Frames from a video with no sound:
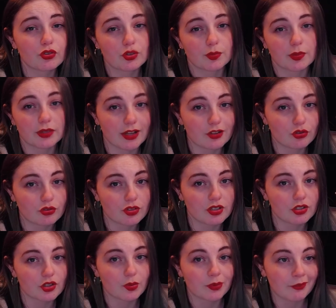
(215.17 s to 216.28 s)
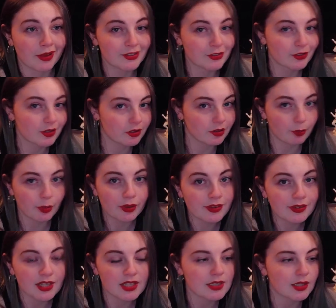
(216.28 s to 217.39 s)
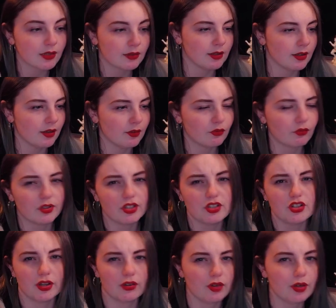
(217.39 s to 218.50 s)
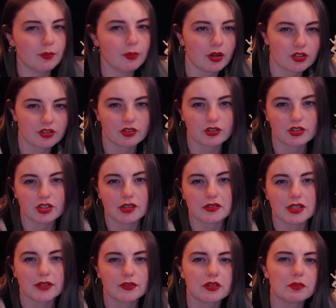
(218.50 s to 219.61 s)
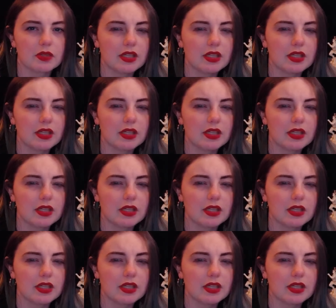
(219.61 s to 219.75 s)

supernatural creatures with magical abilities, like to regenerate parts of their cells after they've been